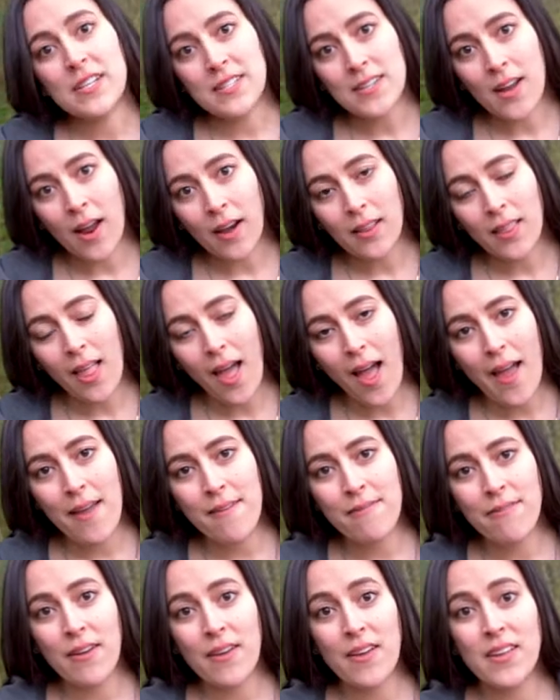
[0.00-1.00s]
is not
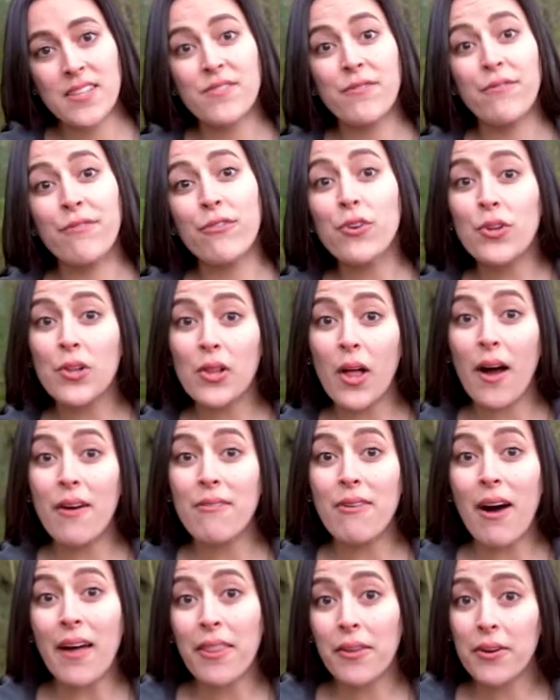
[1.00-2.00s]
alive, it's full
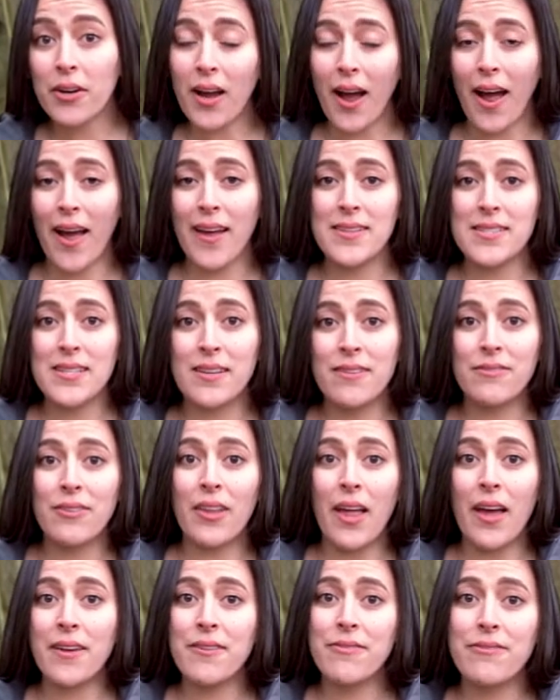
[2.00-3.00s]
of other kinds of
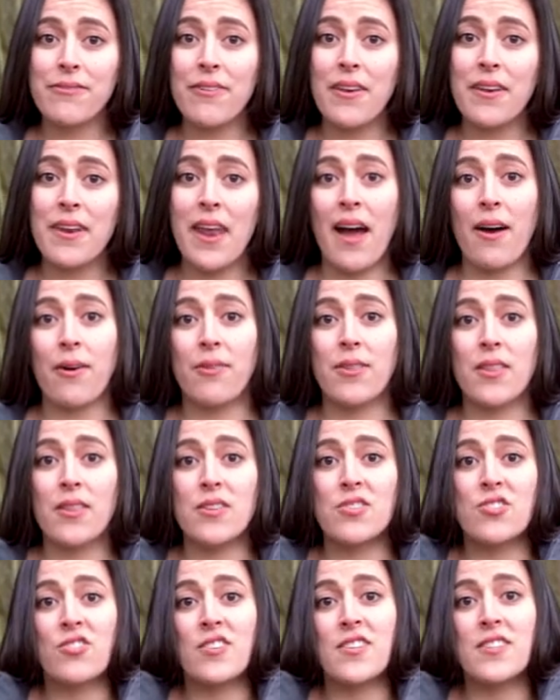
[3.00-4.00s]
life now that
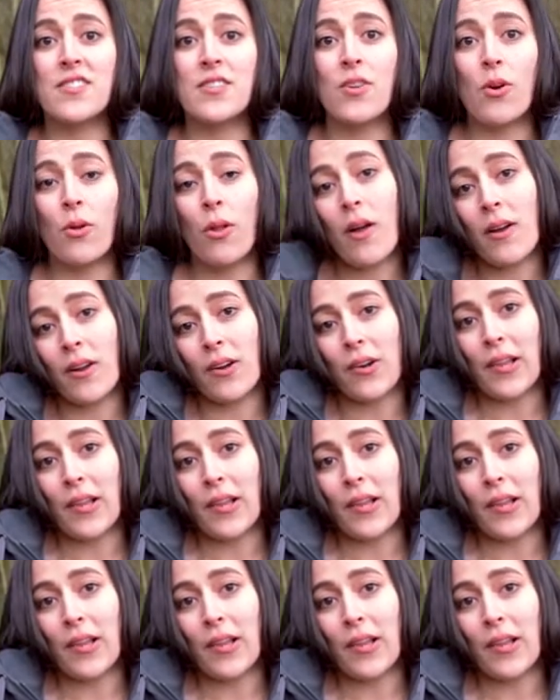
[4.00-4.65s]
the tree is no longer